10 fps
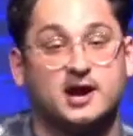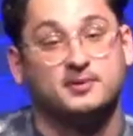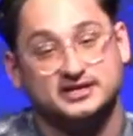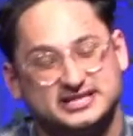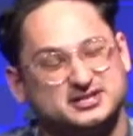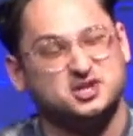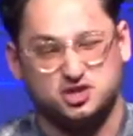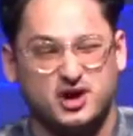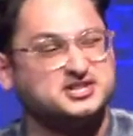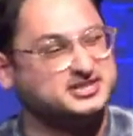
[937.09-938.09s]
but it's in the
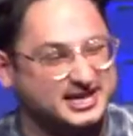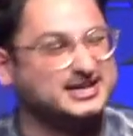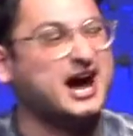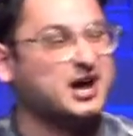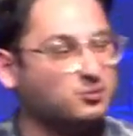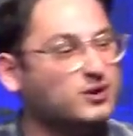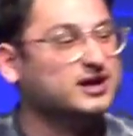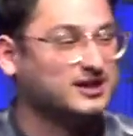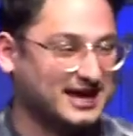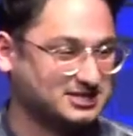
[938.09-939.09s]
trust that God
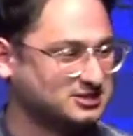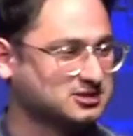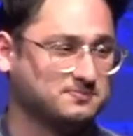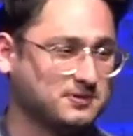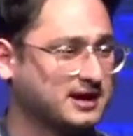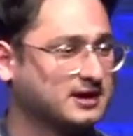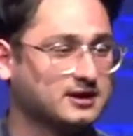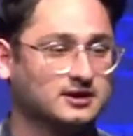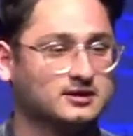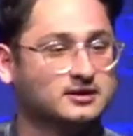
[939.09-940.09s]
will answer the prayer.